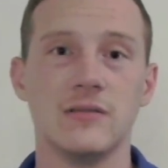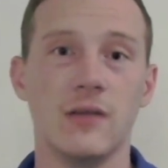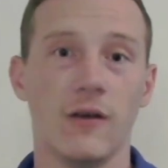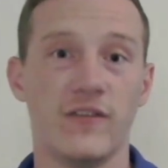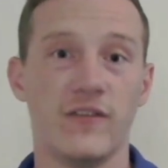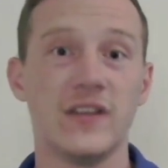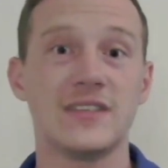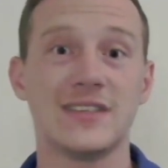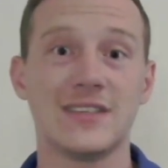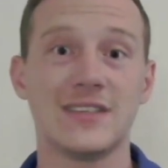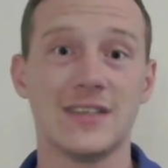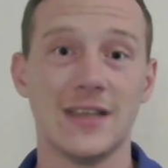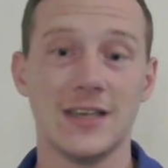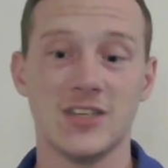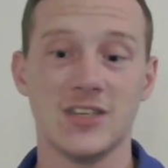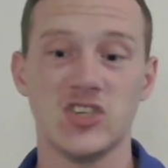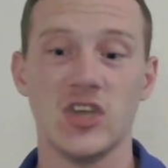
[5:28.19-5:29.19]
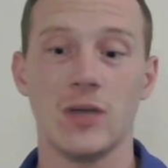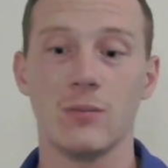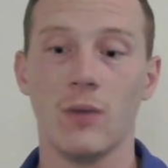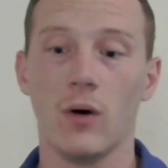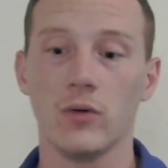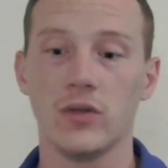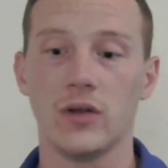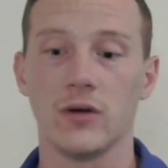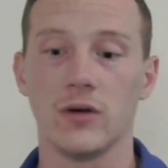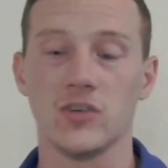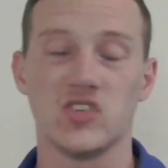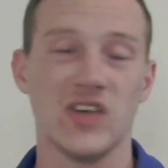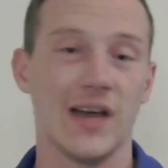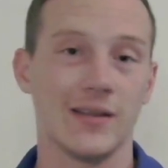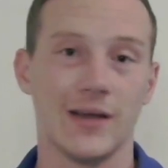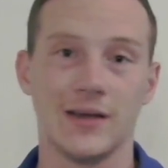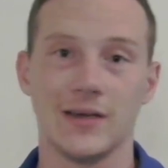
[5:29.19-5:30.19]
you know, fits into that same mold, you know,
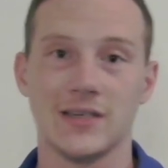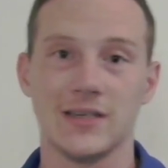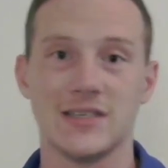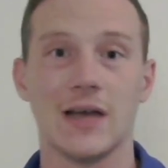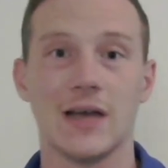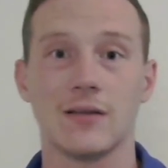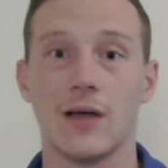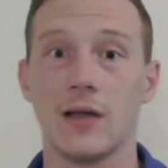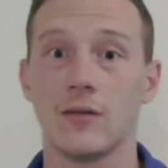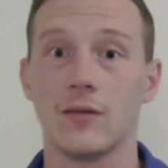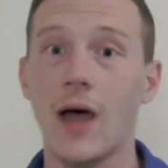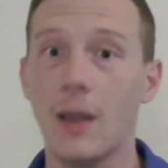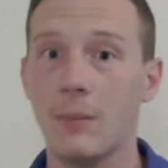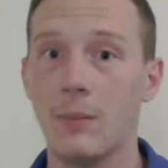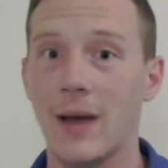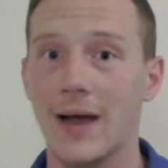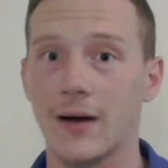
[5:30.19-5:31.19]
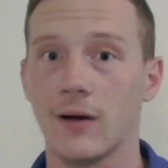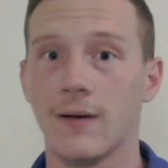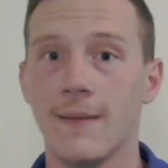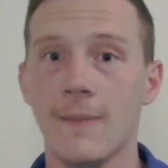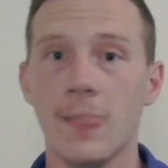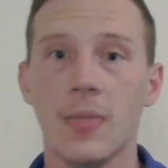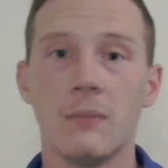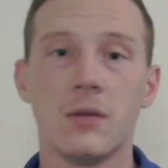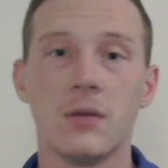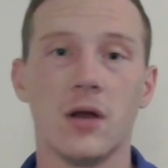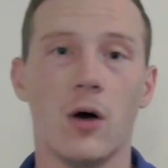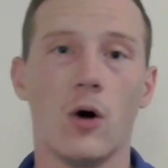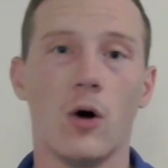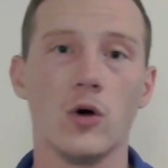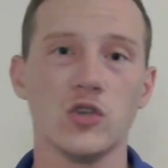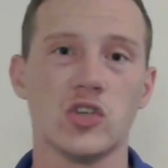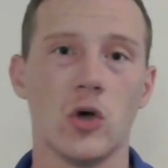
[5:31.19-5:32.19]
sideline to sideline linebacker, but
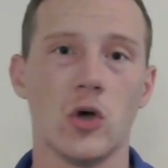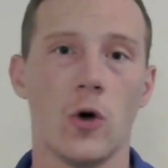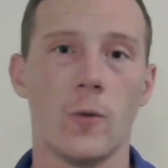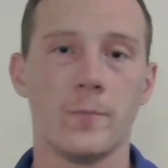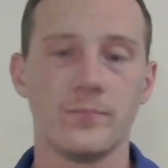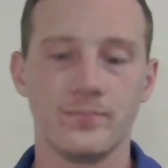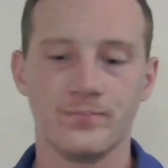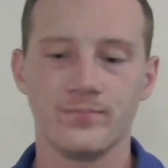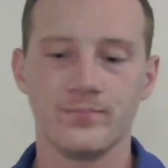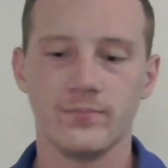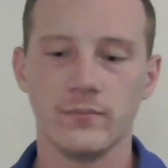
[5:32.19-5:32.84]
also